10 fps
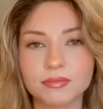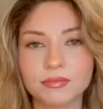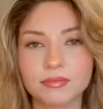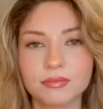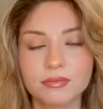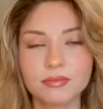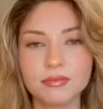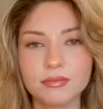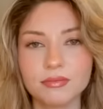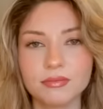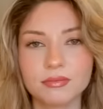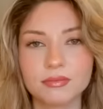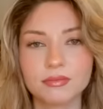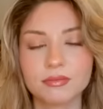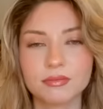
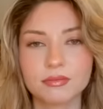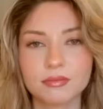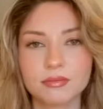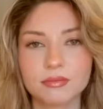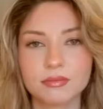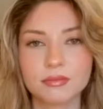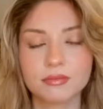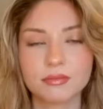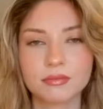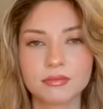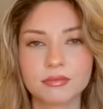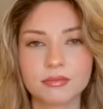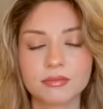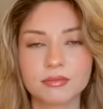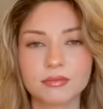
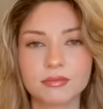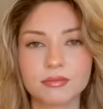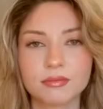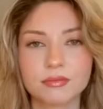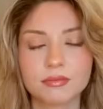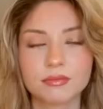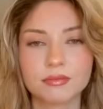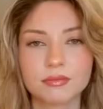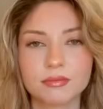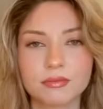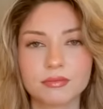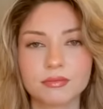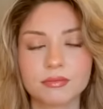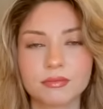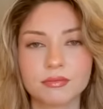
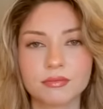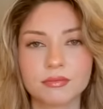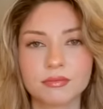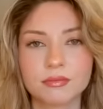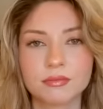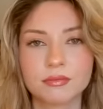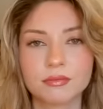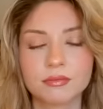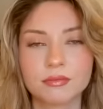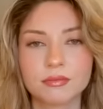(silent)